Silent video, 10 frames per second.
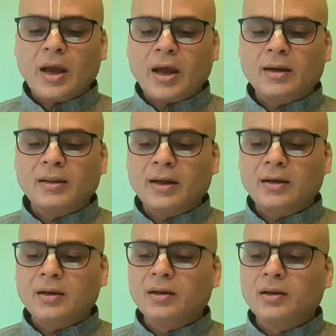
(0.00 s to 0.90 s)
And
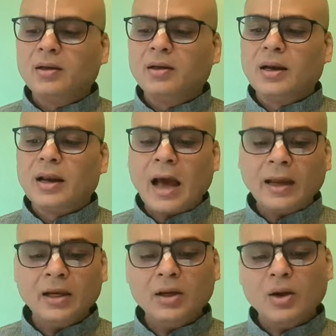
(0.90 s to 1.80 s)
then
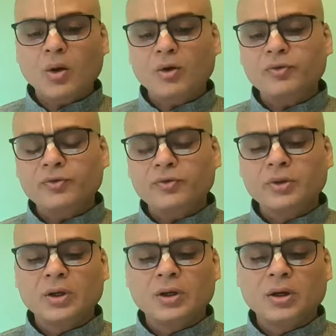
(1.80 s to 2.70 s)
9 of
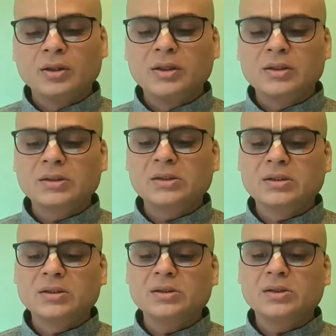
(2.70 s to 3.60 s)
the other
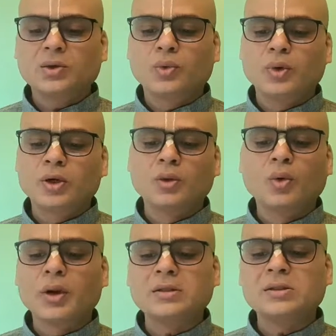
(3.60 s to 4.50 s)
sons were
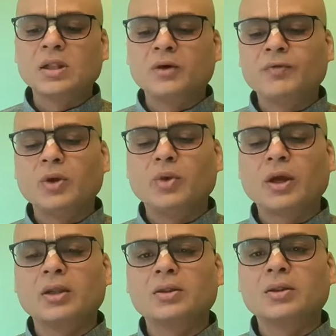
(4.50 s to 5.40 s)
known as Navi
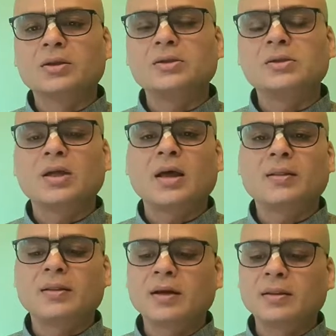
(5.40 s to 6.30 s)
Yogendras,
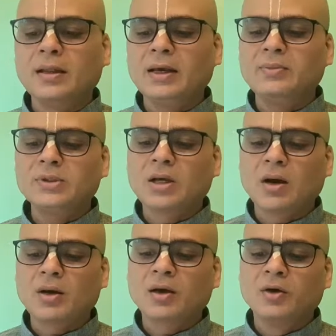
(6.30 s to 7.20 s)
and their names
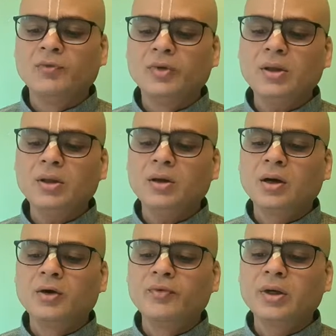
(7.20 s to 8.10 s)
are Kavi,
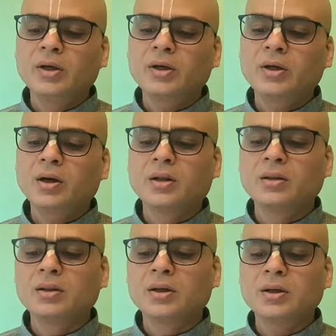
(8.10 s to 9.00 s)
Havir,
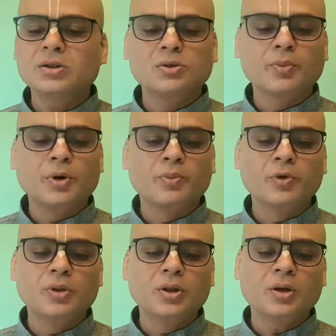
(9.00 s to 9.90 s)
Antariksh,
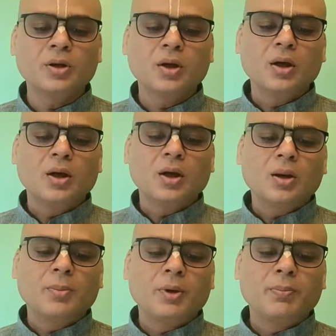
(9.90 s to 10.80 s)
Prabuddha,
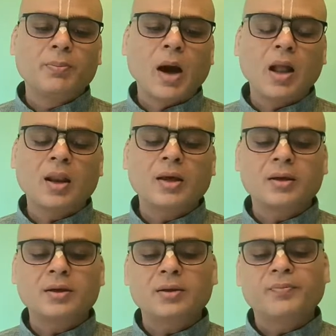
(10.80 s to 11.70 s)

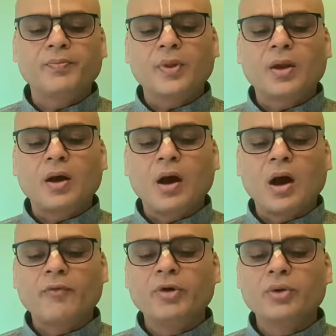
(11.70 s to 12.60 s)
Pipalayan,
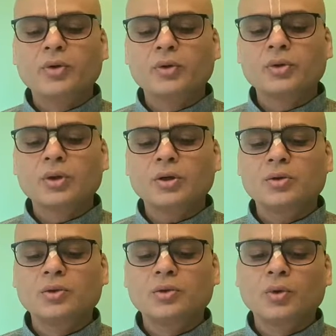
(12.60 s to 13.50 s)
Avirhotra,
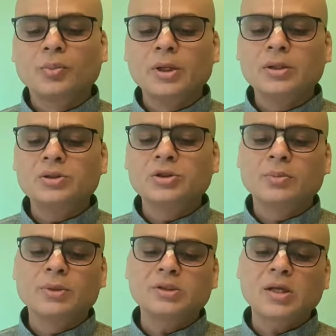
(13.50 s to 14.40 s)
Drumil,
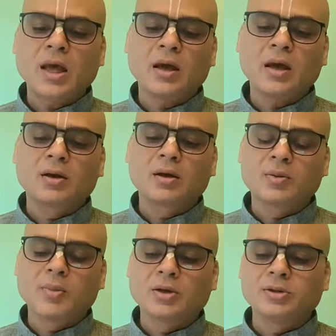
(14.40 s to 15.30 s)
Chamas, and
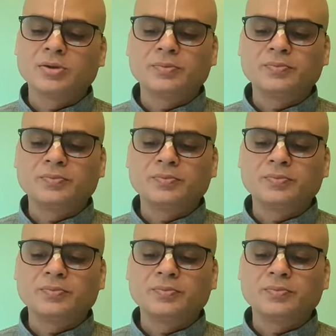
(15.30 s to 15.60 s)
Karbhajan.